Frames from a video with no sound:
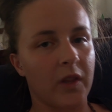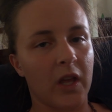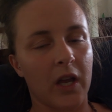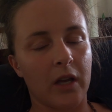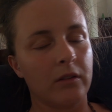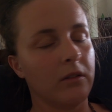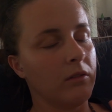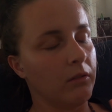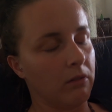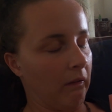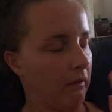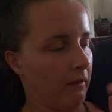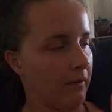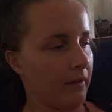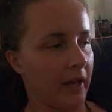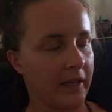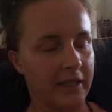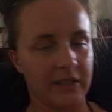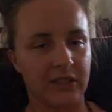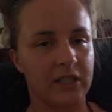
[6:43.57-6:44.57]
ew,
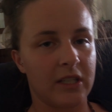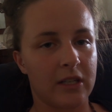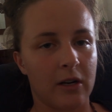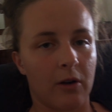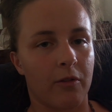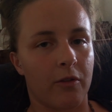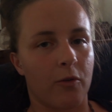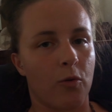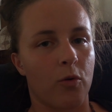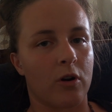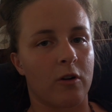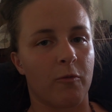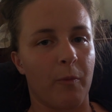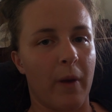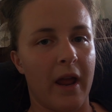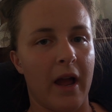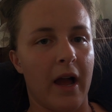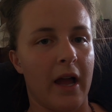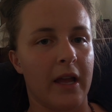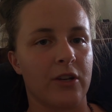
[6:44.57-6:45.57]
I can see it out of the corner of
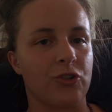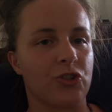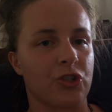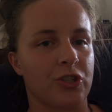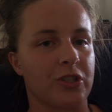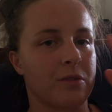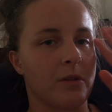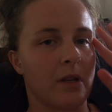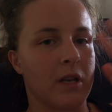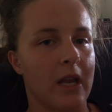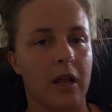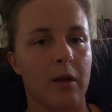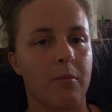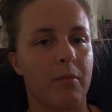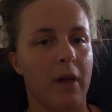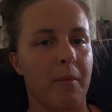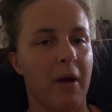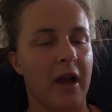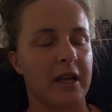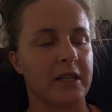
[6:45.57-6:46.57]
my eye, just in
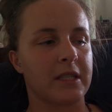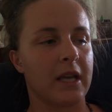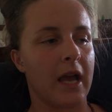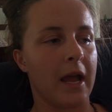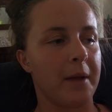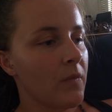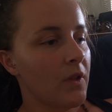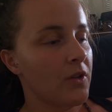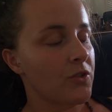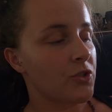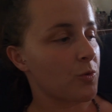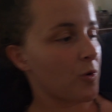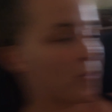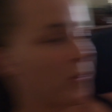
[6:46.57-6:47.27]
my mind's eye. So we're